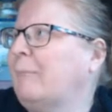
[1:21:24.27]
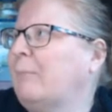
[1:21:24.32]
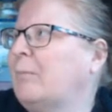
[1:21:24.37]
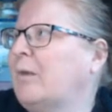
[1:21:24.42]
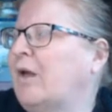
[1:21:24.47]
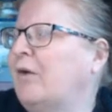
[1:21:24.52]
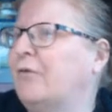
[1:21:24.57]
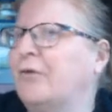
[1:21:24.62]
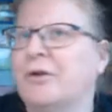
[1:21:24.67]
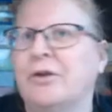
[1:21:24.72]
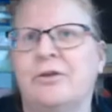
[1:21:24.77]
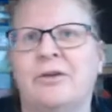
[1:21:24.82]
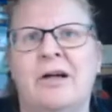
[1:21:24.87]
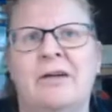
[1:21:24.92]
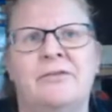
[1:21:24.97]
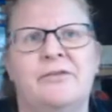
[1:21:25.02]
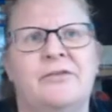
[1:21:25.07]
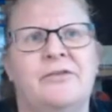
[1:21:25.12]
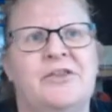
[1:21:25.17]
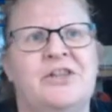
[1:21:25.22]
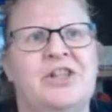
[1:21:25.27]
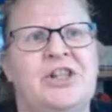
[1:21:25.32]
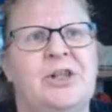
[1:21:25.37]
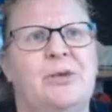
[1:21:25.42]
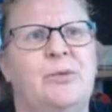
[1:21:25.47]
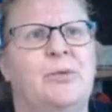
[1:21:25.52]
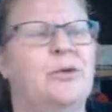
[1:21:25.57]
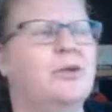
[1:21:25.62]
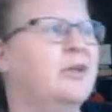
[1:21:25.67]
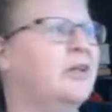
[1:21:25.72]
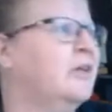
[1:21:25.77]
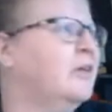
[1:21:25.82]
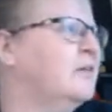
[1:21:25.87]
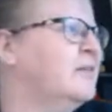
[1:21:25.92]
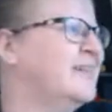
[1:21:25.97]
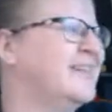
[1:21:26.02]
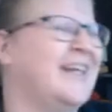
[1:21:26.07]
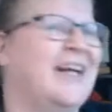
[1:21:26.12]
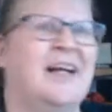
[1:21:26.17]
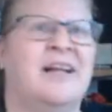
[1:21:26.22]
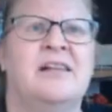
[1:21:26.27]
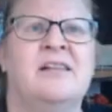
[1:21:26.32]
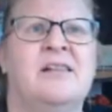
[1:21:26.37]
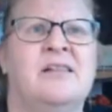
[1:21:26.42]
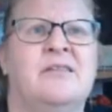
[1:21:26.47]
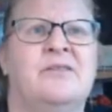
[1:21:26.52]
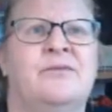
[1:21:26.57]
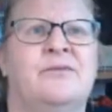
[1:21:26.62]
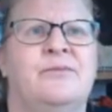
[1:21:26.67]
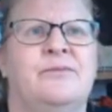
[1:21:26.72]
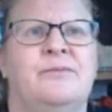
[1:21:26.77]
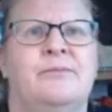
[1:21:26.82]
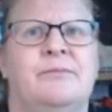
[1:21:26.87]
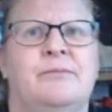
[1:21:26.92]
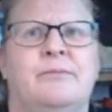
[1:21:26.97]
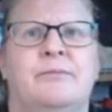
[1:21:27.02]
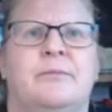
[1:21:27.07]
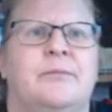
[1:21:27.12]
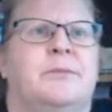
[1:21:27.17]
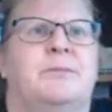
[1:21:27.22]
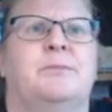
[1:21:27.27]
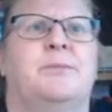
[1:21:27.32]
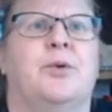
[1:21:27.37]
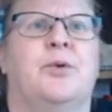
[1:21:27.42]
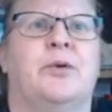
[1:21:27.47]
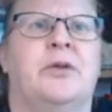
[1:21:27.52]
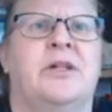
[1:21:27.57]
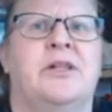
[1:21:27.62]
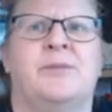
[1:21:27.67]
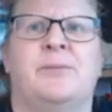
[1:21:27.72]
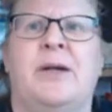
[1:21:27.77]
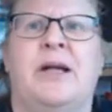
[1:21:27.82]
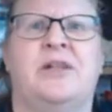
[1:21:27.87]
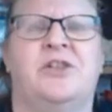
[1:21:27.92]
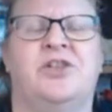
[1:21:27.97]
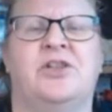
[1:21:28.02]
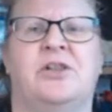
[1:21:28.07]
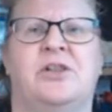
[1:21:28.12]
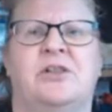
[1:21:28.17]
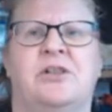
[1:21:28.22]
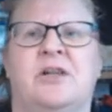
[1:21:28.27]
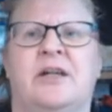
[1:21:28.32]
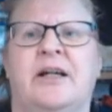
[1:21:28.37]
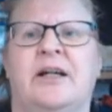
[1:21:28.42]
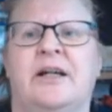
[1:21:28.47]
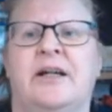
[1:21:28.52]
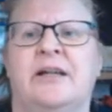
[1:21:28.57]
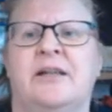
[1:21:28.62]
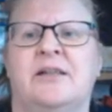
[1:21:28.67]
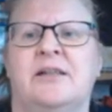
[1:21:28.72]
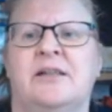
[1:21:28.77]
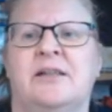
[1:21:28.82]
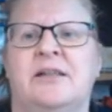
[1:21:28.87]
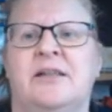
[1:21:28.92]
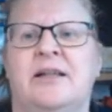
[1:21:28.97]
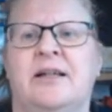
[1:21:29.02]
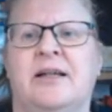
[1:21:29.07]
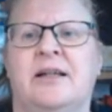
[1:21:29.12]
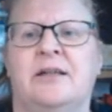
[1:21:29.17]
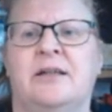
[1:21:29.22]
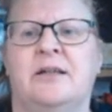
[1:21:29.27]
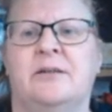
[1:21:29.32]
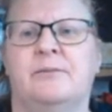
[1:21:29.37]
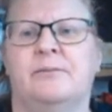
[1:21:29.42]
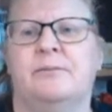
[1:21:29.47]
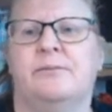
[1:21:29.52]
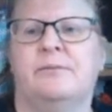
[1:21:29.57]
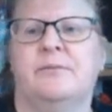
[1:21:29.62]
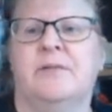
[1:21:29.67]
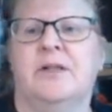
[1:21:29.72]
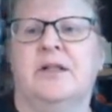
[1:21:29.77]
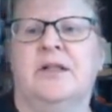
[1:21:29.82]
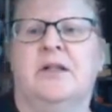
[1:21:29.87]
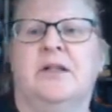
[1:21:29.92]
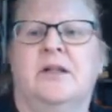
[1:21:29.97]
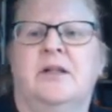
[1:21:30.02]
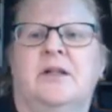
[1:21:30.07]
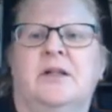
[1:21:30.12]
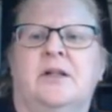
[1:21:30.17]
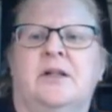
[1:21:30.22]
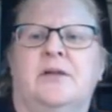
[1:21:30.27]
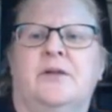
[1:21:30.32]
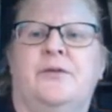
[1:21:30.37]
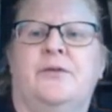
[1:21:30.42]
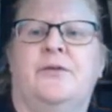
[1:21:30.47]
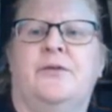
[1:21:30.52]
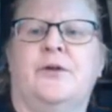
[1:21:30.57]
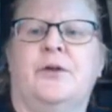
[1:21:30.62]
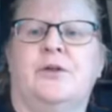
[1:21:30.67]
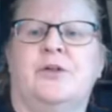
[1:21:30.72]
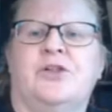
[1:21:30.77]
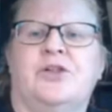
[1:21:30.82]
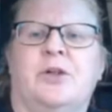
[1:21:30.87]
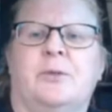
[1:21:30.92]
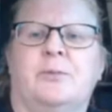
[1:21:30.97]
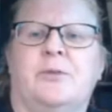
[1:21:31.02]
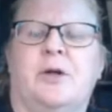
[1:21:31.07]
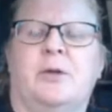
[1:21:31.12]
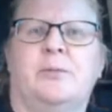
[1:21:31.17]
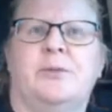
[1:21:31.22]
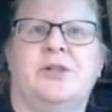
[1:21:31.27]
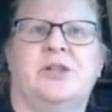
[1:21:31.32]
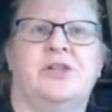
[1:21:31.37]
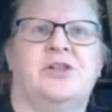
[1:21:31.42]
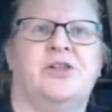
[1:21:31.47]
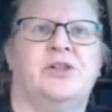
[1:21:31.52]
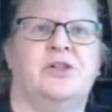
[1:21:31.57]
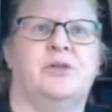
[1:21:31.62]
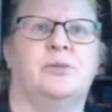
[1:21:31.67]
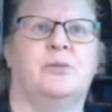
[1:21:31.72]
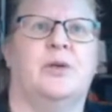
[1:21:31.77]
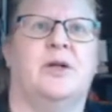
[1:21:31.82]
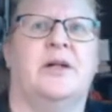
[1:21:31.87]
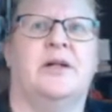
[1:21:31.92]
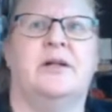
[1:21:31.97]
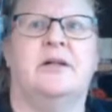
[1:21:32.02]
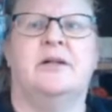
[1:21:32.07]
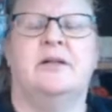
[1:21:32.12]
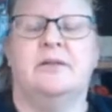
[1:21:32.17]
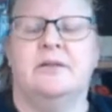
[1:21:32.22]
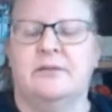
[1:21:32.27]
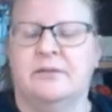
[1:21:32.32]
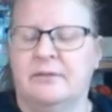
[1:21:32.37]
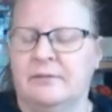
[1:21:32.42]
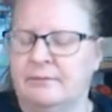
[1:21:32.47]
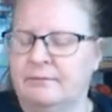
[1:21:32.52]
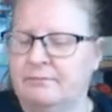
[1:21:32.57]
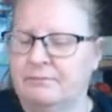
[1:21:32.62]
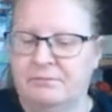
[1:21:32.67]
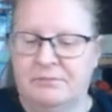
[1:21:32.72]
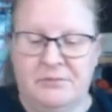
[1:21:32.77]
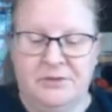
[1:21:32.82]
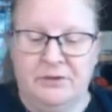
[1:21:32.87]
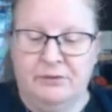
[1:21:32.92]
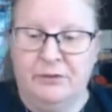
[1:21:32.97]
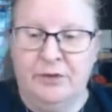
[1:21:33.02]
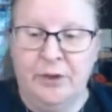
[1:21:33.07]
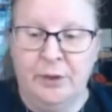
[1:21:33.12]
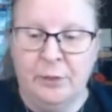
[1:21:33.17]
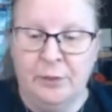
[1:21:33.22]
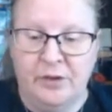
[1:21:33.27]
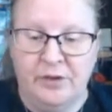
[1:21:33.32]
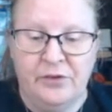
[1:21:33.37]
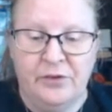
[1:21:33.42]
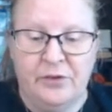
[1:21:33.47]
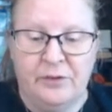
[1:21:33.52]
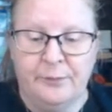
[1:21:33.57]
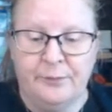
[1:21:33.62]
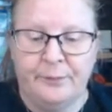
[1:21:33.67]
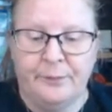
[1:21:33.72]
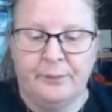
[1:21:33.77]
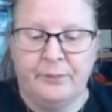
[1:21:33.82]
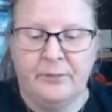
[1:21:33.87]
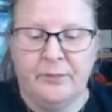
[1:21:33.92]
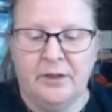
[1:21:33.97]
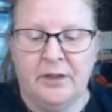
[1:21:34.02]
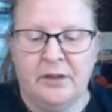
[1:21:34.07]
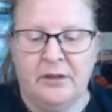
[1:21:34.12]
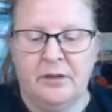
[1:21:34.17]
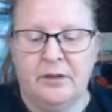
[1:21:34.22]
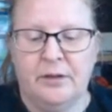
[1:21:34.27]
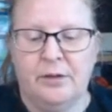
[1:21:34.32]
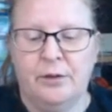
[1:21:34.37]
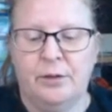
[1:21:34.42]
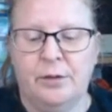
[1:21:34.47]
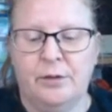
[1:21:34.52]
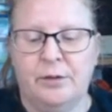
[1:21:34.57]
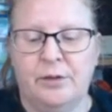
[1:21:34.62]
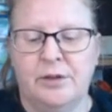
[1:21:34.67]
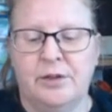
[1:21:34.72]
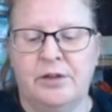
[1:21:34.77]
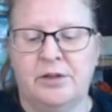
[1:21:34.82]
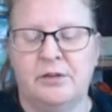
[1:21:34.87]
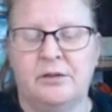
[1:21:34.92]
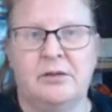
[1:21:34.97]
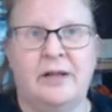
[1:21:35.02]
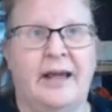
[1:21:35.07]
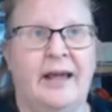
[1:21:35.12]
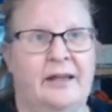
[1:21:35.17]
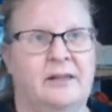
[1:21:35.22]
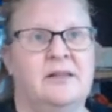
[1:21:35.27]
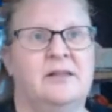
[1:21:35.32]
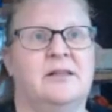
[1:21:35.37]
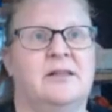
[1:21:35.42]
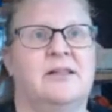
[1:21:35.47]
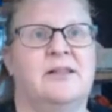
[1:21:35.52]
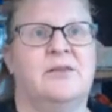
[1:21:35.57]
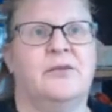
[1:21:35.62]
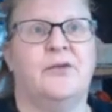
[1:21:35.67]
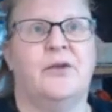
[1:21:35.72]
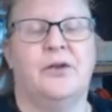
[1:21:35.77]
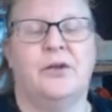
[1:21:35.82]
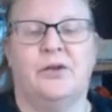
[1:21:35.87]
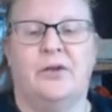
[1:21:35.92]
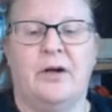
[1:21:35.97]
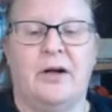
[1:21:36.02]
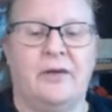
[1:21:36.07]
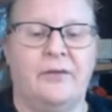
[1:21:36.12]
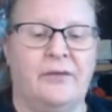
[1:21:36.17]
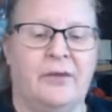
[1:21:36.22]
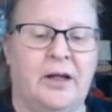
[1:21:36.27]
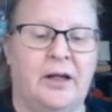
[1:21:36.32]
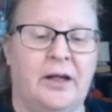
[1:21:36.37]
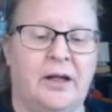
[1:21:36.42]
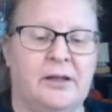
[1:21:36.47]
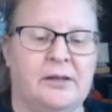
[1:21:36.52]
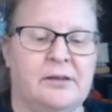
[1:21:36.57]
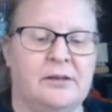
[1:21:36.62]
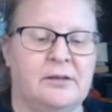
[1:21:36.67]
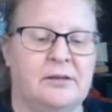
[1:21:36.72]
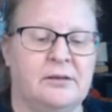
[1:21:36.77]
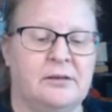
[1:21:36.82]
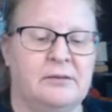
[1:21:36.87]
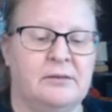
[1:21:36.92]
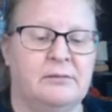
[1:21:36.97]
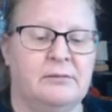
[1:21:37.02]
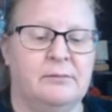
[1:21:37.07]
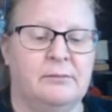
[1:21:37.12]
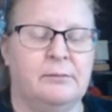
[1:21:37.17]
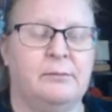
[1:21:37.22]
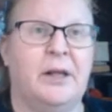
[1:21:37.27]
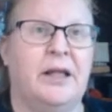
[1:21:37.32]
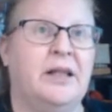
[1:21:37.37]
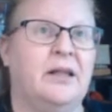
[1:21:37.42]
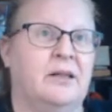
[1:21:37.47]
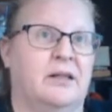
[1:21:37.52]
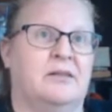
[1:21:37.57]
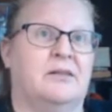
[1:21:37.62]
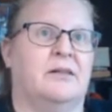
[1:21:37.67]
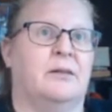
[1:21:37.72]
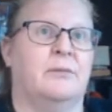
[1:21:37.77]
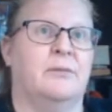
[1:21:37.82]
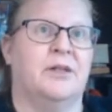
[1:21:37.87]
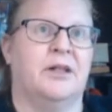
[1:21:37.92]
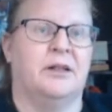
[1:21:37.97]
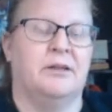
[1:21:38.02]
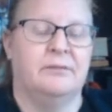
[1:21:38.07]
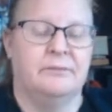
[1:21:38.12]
photograph of a chick walking on sand, boring as batshit, and he had a Photoshop competition where viewers could edit this photograph and make it something.